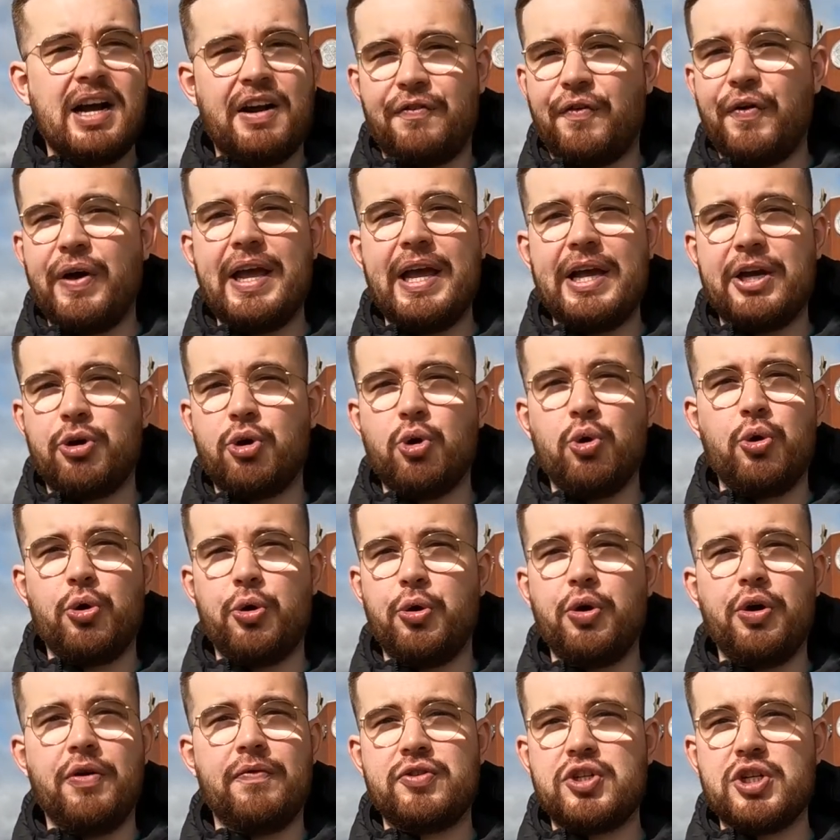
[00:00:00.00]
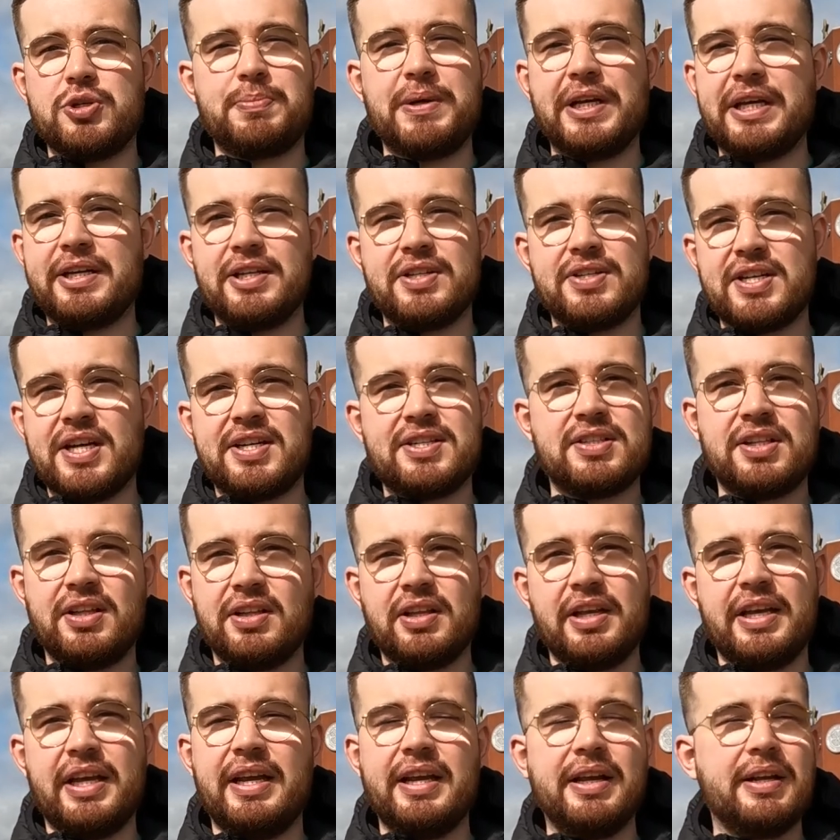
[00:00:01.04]
Atletico, who have just been
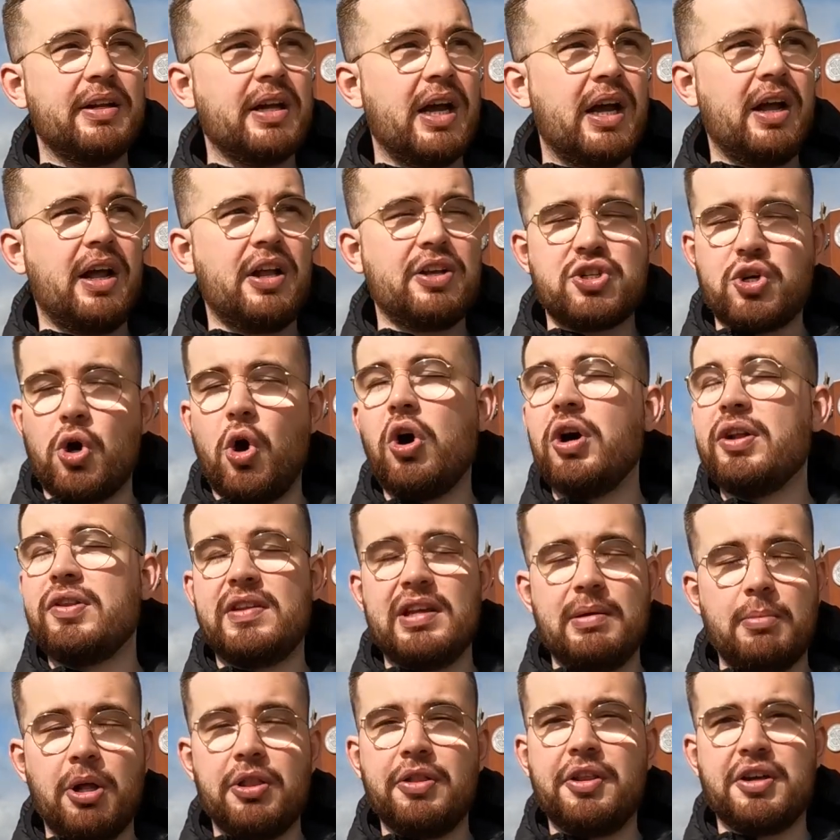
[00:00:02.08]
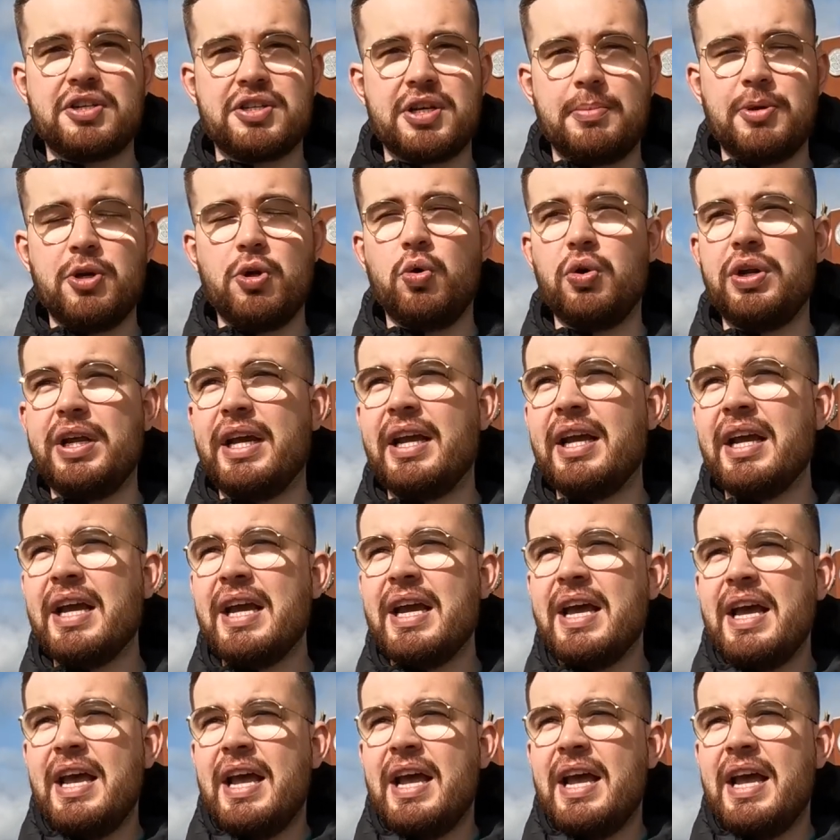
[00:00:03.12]
consistently solid team under Simeone.